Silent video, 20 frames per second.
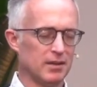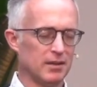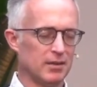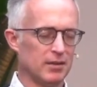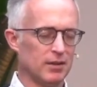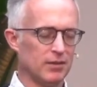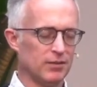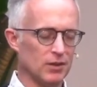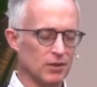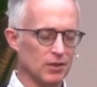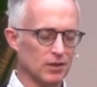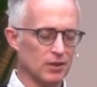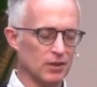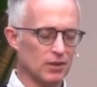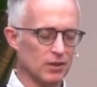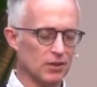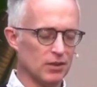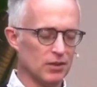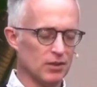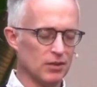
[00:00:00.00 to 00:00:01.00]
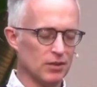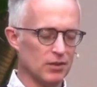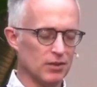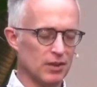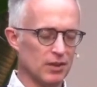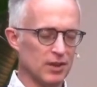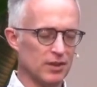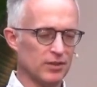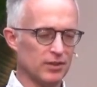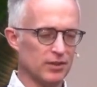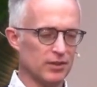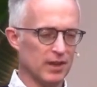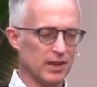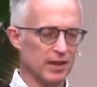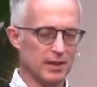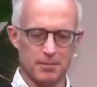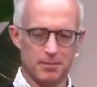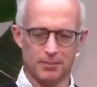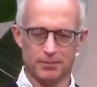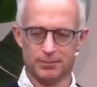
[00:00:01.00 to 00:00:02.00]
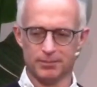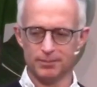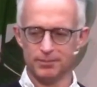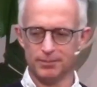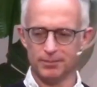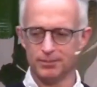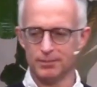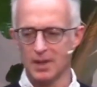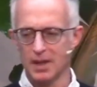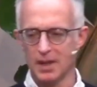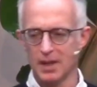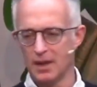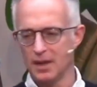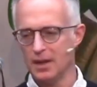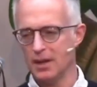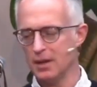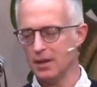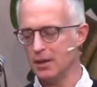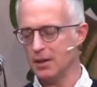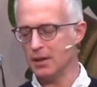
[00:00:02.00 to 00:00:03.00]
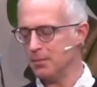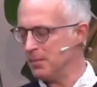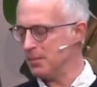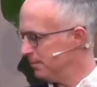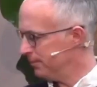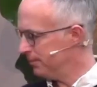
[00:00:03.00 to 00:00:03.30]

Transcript: For your glory's sake. Amen.